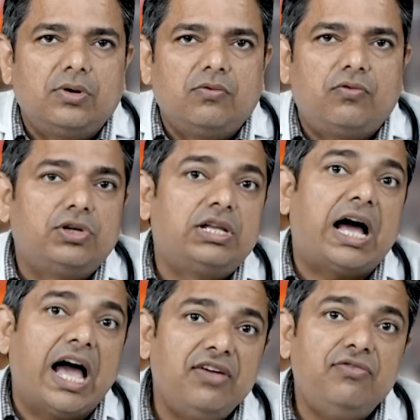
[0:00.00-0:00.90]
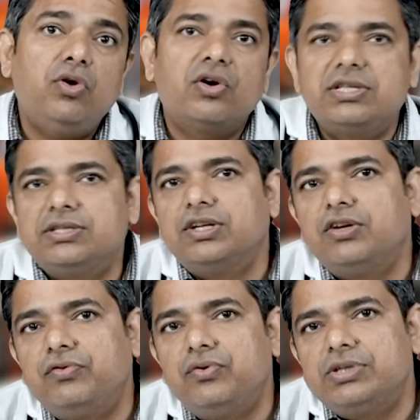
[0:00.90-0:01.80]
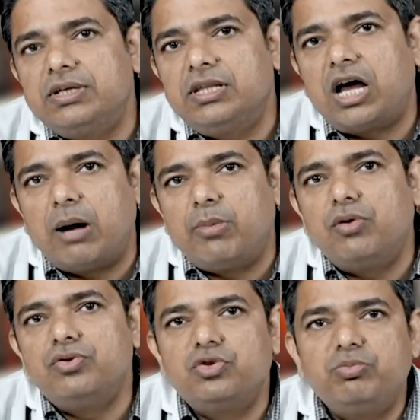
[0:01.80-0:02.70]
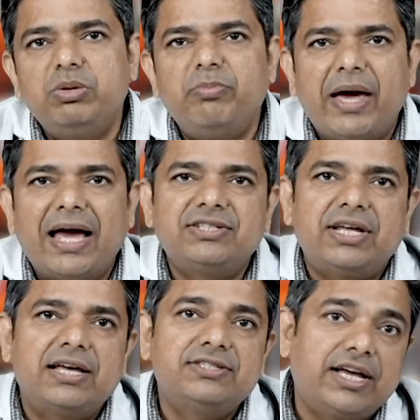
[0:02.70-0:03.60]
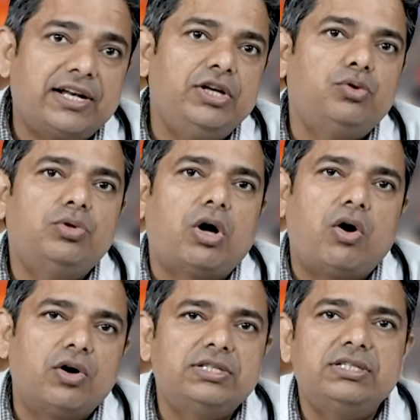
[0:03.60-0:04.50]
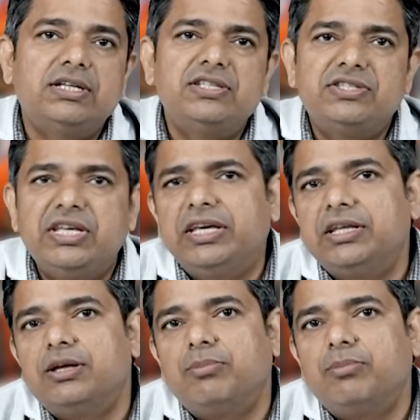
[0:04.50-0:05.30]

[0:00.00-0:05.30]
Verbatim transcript: For the I V oxygen infusion, the amount should be matched exactly to the oxygen sink in the